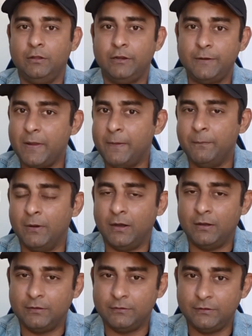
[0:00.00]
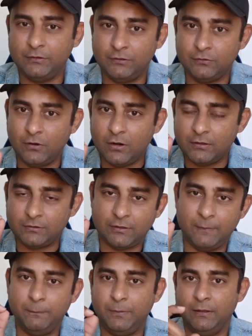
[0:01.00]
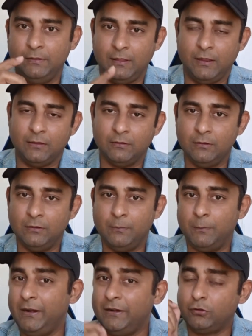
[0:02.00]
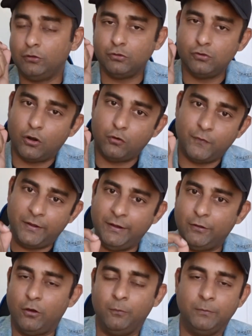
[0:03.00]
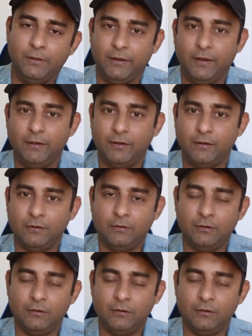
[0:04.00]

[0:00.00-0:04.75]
Remember, this is not a simple thing, but it's also not very complicated.